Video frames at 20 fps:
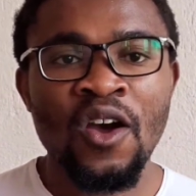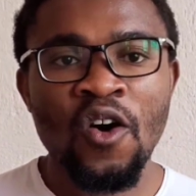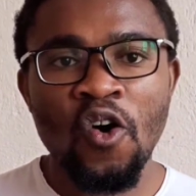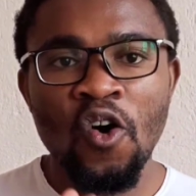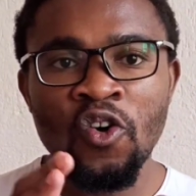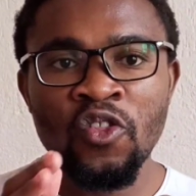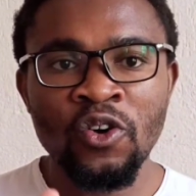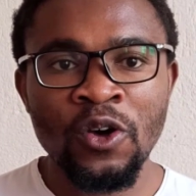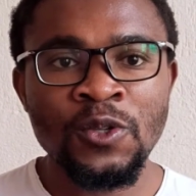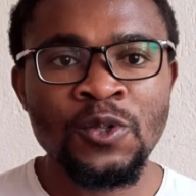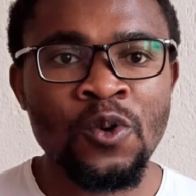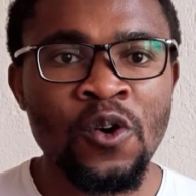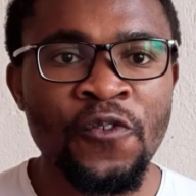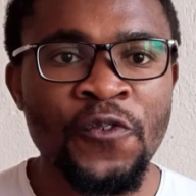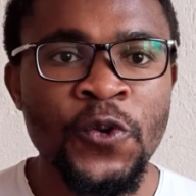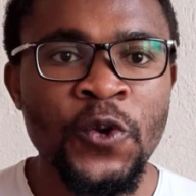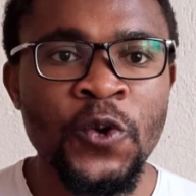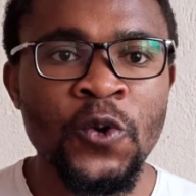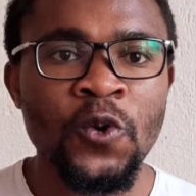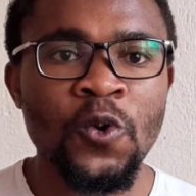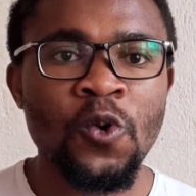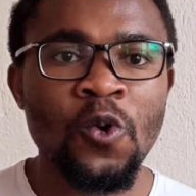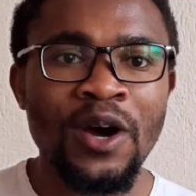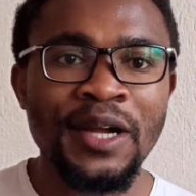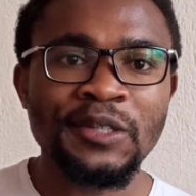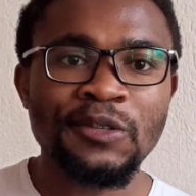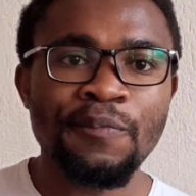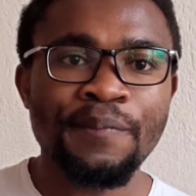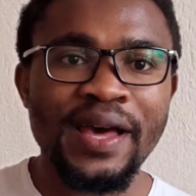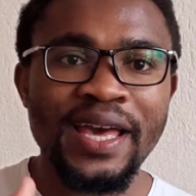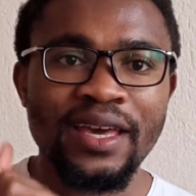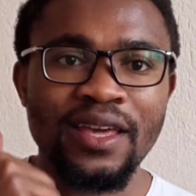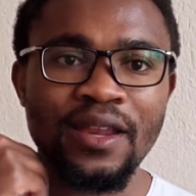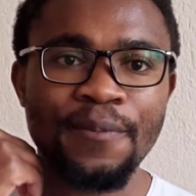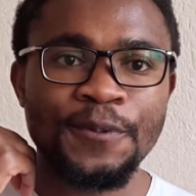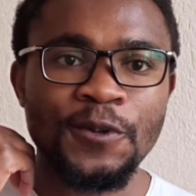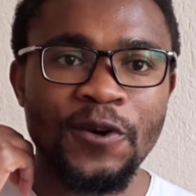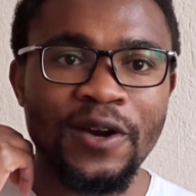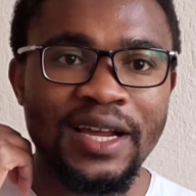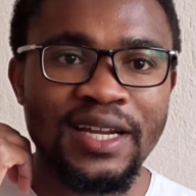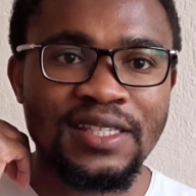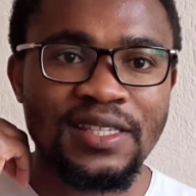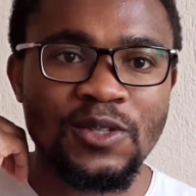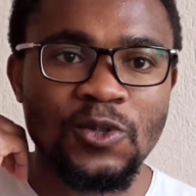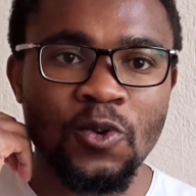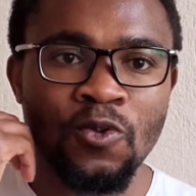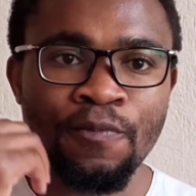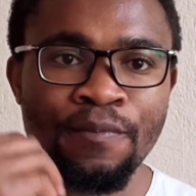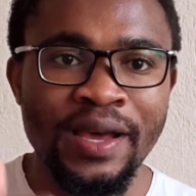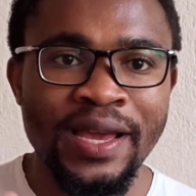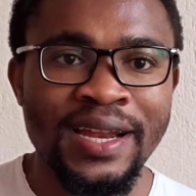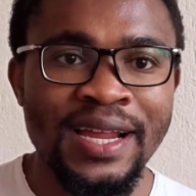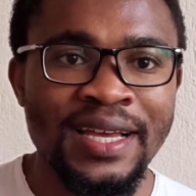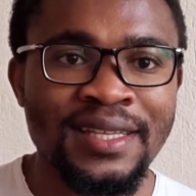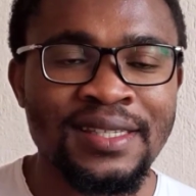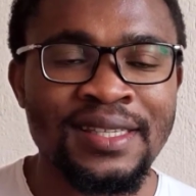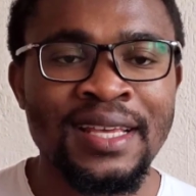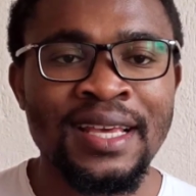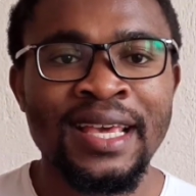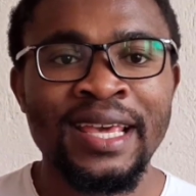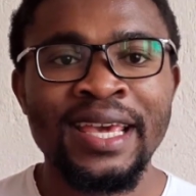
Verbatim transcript: or those of you who want to buy cryptocurrencies on Binance.